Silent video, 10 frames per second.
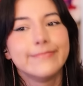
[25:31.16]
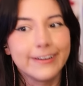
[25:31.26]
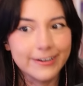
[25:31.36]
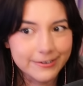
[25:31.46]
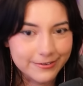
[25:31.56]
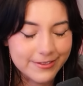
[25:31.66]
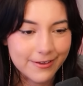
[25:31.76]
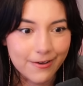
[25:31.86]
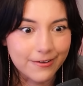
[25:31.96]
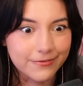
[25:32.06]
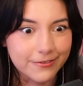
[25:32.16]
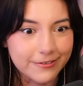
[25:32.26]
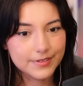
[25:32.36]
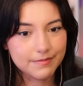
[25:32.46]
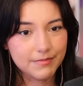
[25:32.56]
Oh, it's
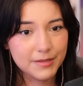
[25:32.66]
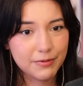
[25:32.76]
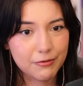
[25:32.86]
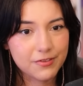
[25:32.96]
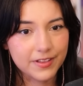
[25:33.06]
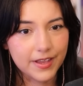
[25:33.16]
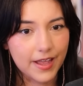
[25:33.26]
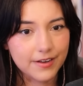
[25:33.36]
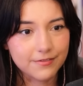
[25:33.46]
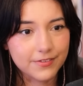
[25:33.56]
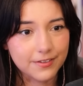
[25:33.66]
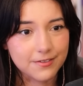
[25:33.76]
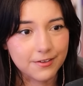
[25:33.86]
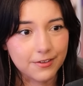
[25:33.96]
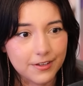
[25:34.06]
awful. Me personally, I don't feel
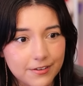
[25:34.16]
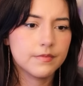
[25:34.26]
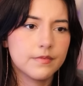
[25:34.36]
so good.